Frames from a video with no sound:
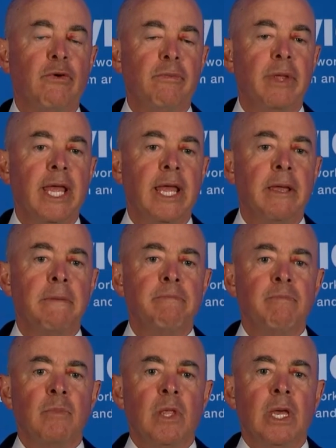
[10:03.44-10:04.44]
me
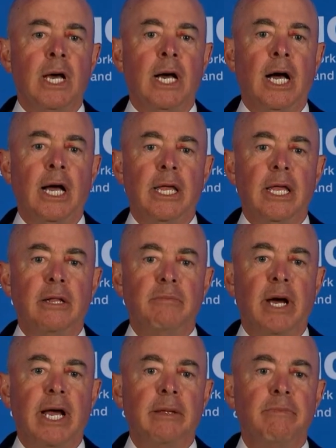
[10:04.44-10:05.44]
in
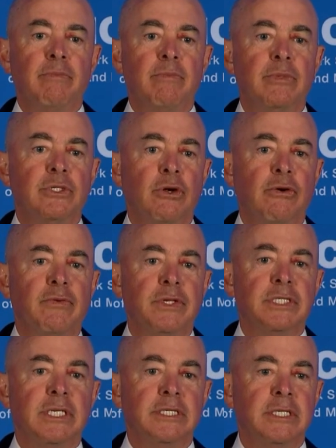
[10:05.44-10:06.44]
my
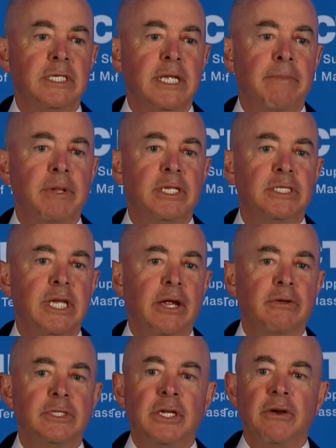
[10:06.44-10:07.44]
service as the Deputy
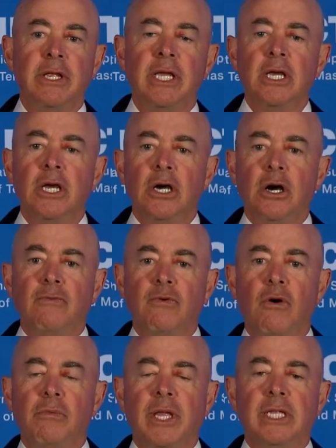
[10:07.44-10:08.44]
Secretary of
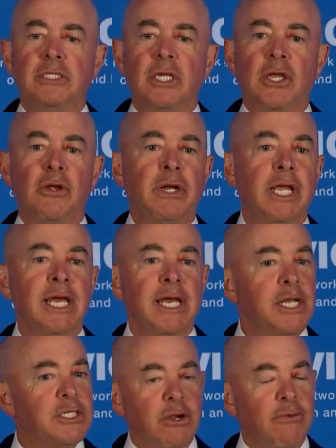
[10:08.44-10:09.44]
Homeland Security.
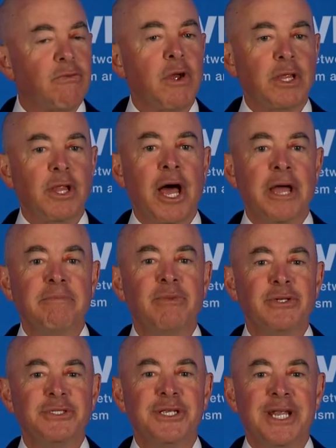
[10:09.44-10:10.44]
It's our frontline
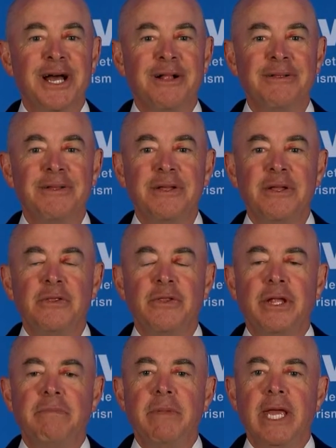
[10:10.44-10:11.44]
personnel
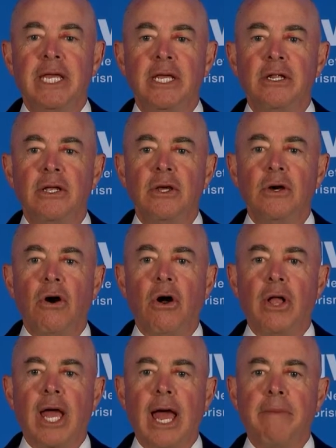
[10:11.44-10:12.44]
that make it
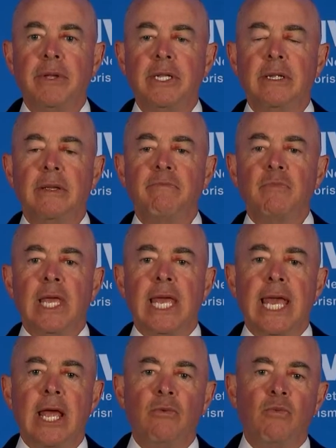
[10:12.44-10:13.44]
all happen.
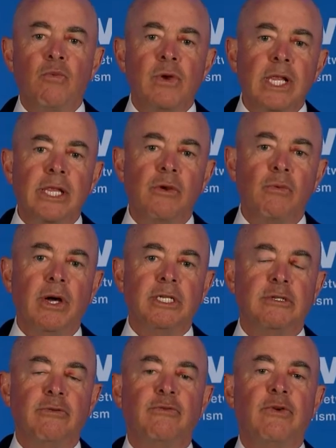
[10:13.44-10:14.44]
And really
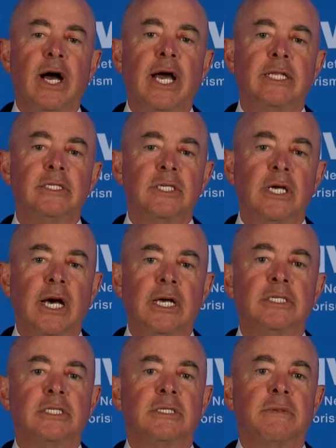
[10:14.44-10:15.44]
what defines
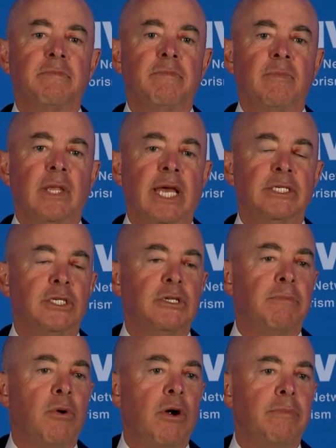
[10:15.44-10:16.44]
us as a
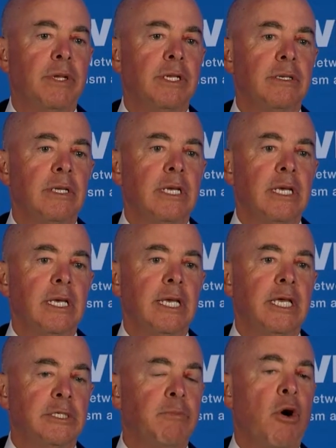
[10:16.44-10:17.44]
department
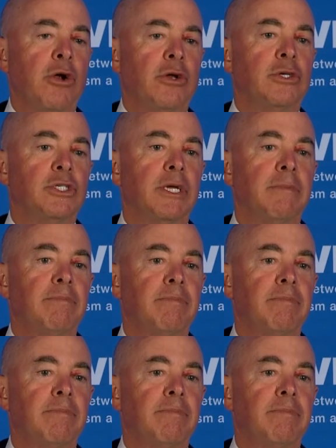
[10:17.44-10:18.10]
is partnership.